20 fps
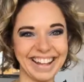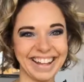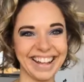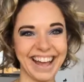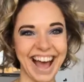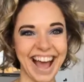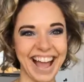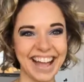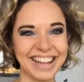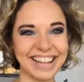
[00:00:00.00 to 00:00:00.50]

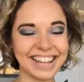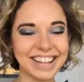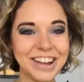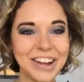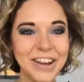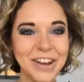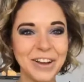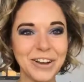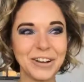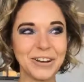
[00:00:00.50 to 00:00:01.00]
Like,
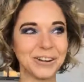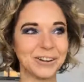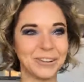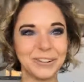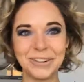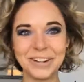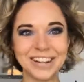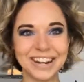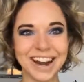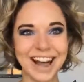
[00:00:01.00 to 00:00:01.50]
who
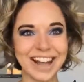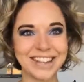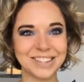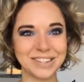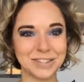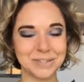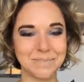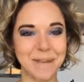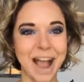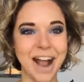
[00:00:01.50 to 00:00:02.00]
did I
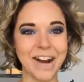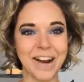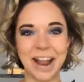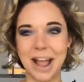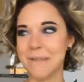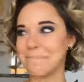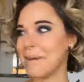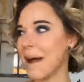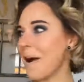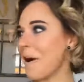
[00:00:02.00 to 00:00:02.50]
just marry?
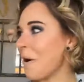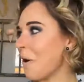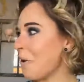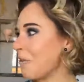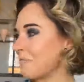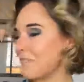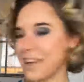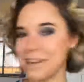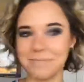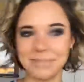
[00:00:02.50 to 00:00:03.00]
And my whole
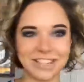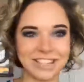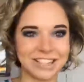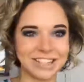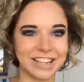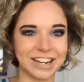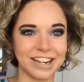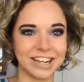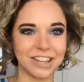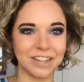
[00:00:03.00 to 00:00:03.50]
family's
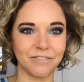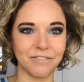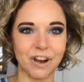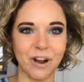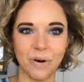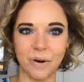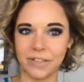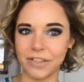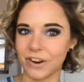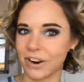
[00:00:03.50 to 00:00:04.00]
sitting in the
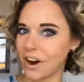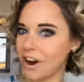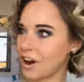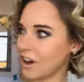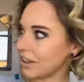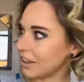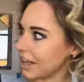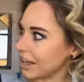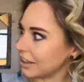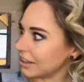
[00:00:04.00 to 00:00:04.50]
row, and they're
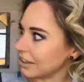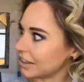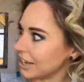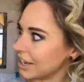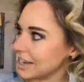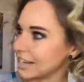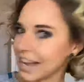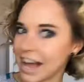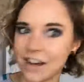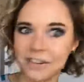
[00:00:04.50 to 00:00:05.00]
all like
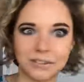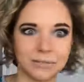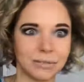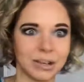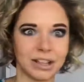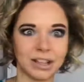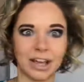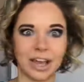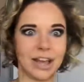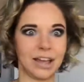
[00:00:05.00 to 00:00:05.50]
looking down at me
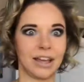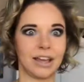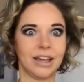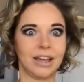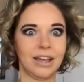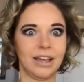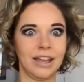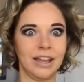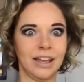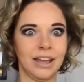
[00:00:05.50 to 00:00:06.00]
like,
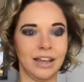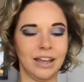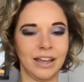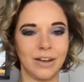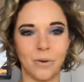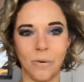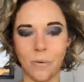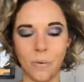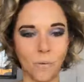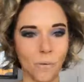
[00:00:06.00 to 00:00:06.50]

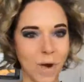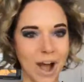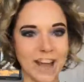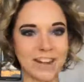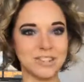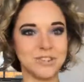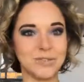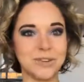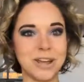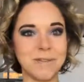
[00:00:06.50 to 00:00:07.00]
why
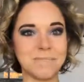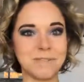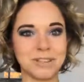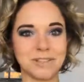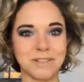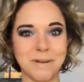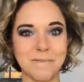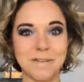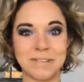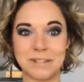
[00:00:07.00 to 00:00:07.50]
did you keep this
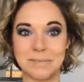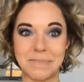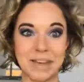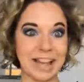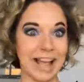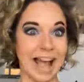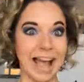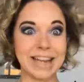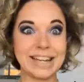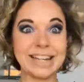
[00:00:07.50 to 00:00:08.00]
from us? I'm like,
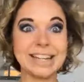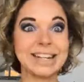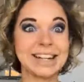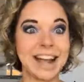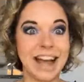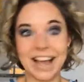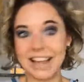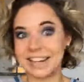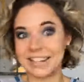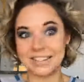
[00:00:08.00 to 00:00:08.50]
I didn't
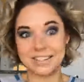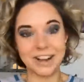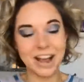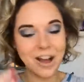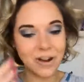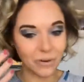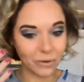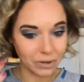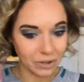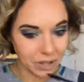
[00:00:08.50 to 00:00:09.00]

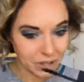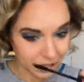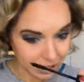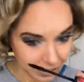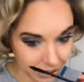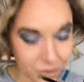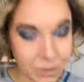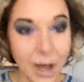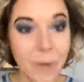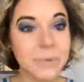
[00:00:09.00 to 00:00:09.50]
know.
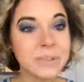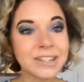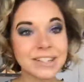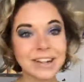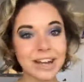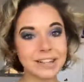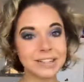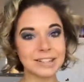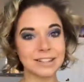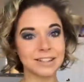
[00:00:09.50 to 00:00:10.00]
So that was a
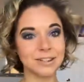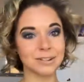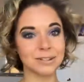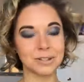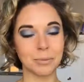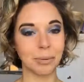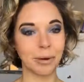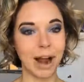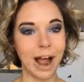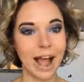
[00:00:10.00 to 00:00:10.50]
nice little
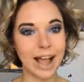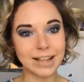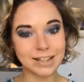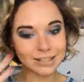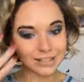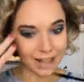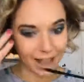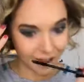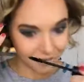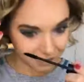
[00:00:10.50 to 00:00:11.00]

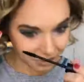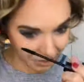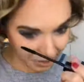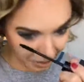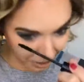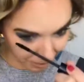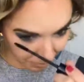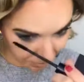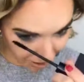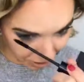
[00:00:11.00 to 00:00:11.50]
surprise after
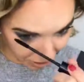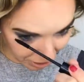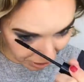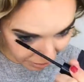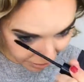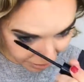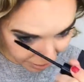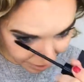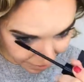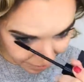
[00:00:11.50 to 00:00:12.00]
getting
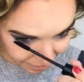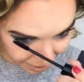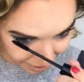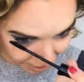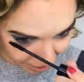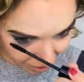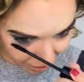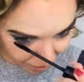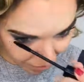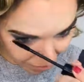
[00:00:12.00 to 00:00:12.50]
married, that I find
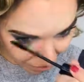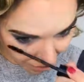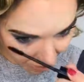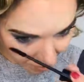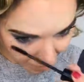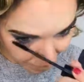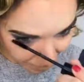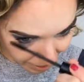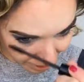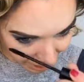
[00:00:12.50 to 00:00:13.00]
out
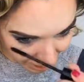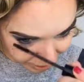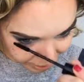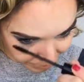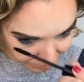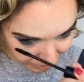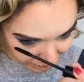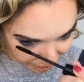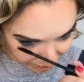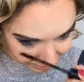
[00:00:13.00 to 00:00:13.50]
my
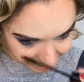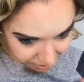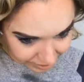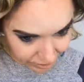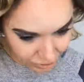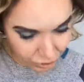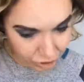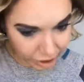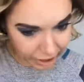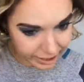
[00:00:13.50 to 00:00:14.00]
husband has
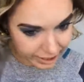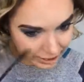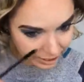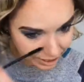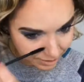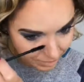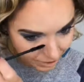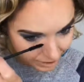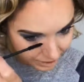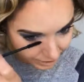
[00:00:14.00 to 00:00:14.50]
this crazy
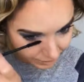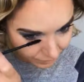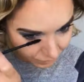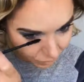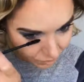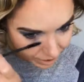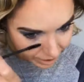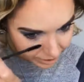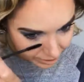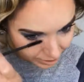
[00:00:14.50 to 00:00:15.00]
amazing
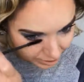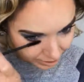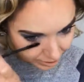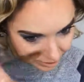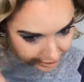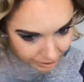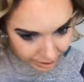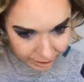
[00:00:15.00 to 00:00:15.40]
voice.